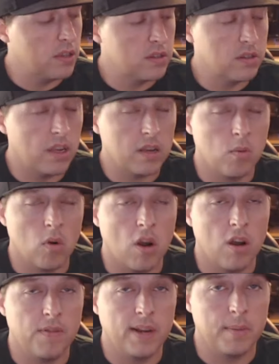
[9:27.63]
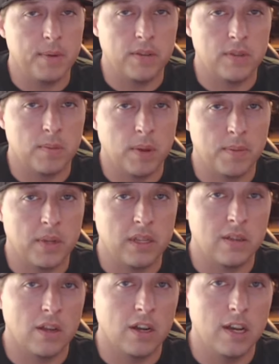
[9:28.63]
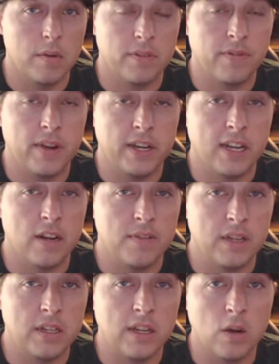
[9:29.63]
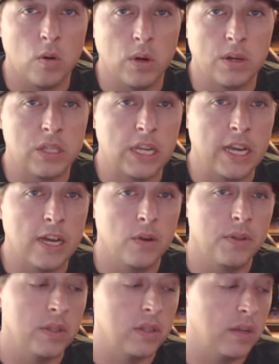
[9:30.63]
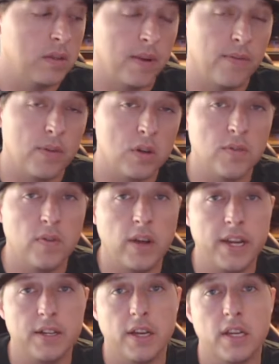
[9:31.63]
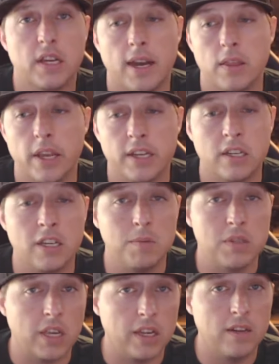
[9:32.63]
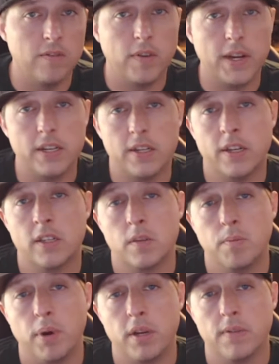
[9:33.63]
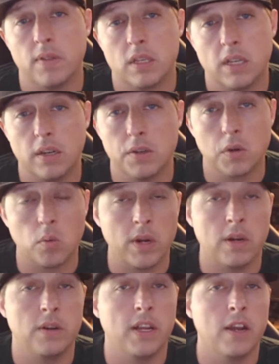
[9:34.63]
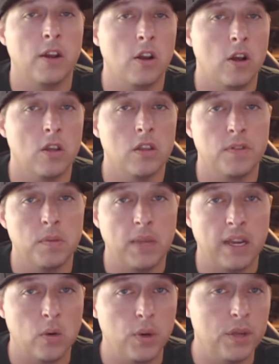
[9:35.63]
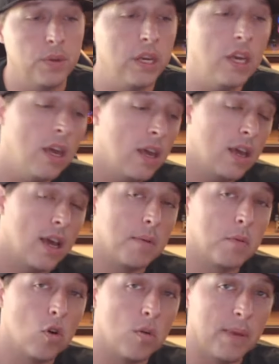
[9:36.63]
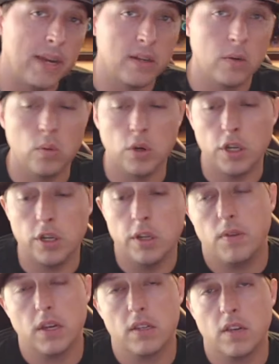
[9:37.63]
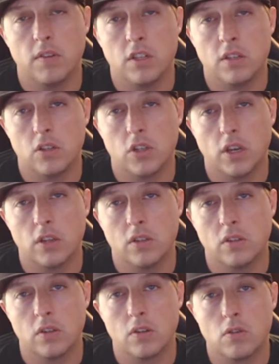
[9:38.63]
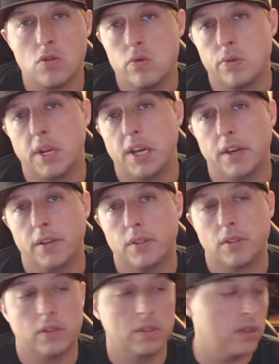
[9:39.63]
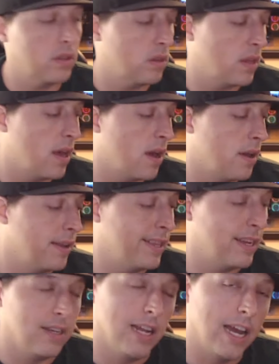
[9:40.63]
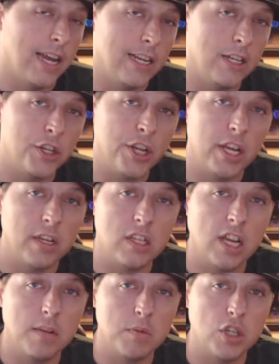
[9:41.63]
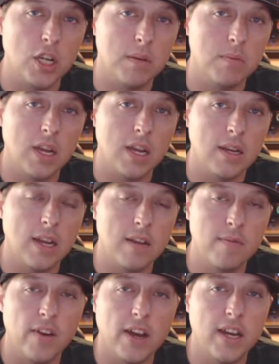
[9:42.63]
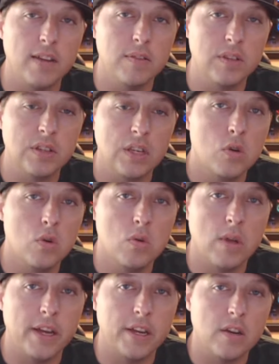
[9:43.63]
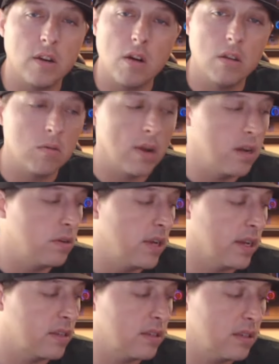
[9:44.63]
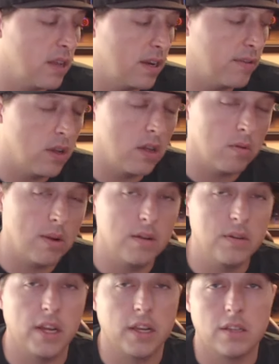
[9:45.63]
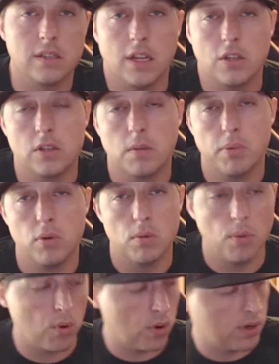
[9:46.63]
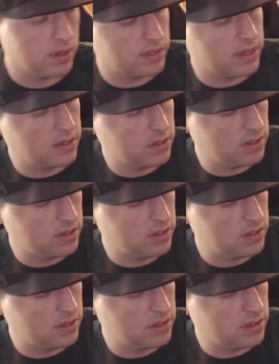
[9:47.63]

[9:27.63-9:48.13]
this deck more often. I'll be giving you some updates on it. I want to find out if that tail wears down. That's my first flight deck. I'd like to keep skating flight decks, but if the tails are wearing down on all of them that quickly, I'm going back to wood. If you guys have any suggestions on cool decks in that 9 type shape, 995s, cool, like all-around decks. This is kind of an all-around deck. It's not just a pull board. It's not just a